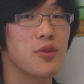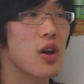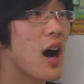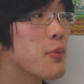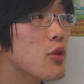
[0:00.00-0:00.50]
so
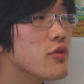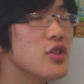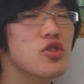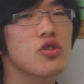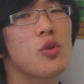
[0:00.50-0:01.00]
I'm not
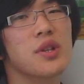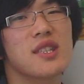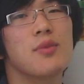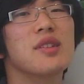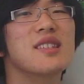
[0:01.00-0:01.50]
really sure what
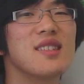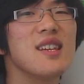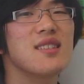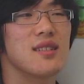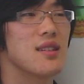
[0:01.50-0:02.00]
someone
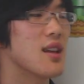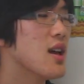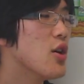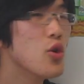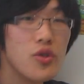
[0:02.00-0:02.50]
sees in it
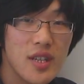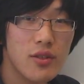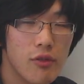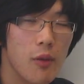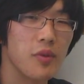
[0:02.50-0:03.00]
who did
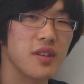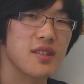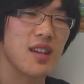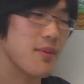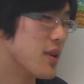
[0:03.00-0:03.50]
grow up with
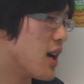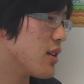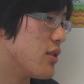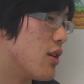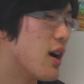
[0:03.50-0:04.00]
this game, but I don't know.